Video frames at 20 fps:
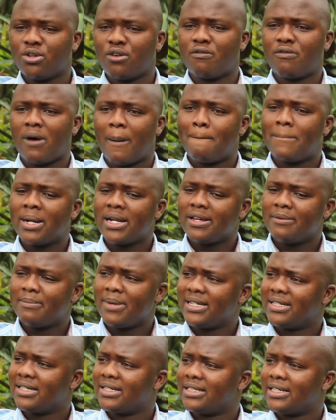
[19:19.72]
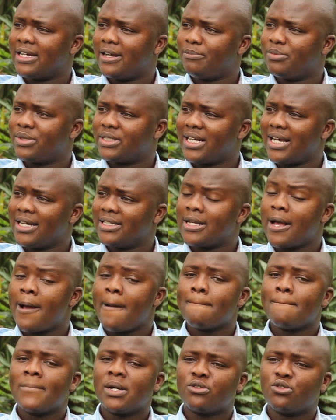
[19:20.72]
of pre-emergence herbicides
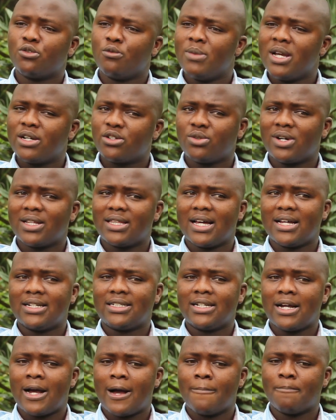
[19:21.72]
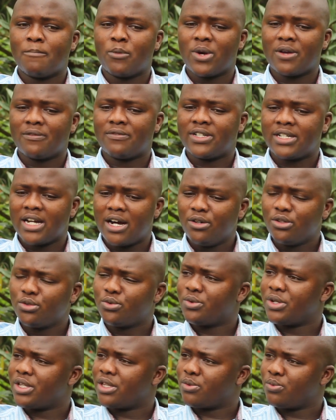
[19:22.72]
to make sure that we've dealt
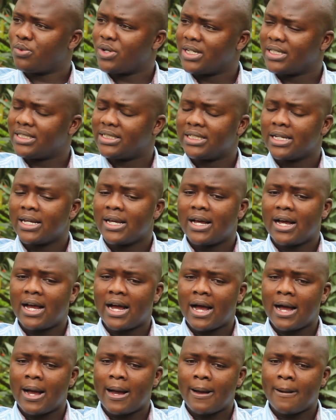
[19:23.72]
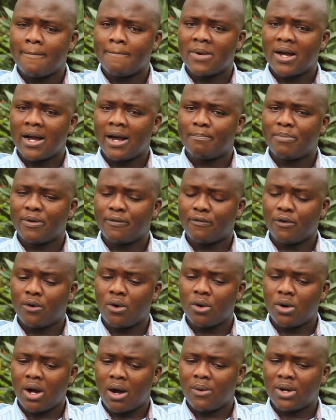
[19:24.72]
with weeds
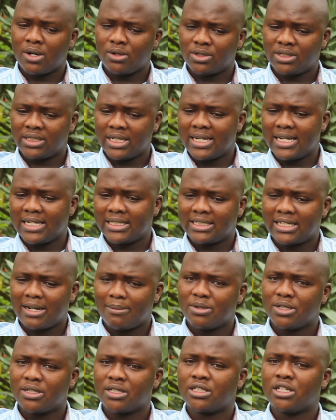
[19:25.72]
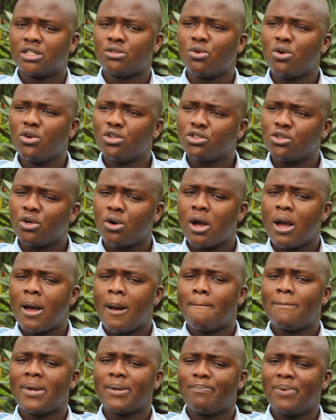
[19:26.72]
before our Lucerne establishes, and also
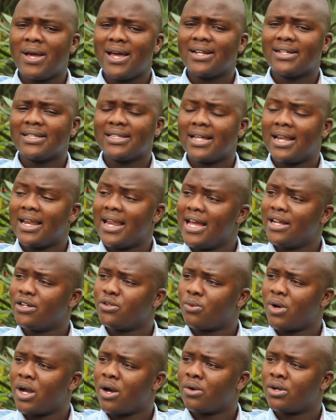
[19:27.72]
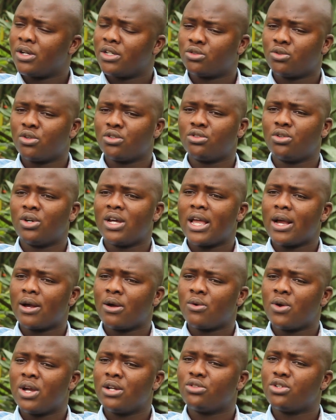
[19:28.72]
preparing the land well is also
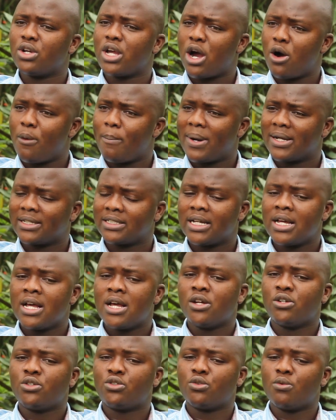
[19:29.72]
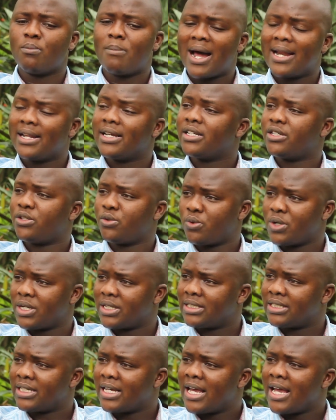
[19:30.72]
going to help us to manage
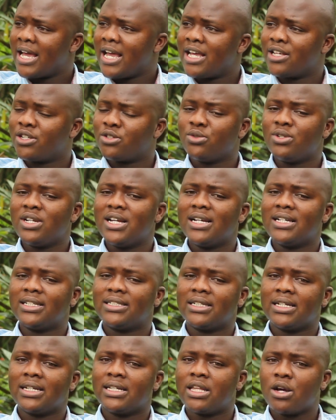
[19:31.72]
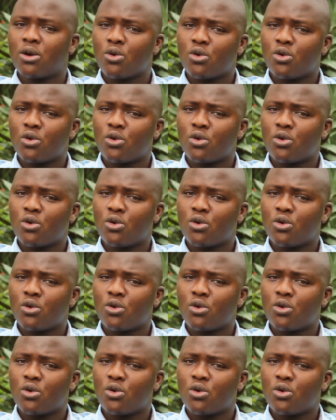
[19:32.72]
weeds. As soon as the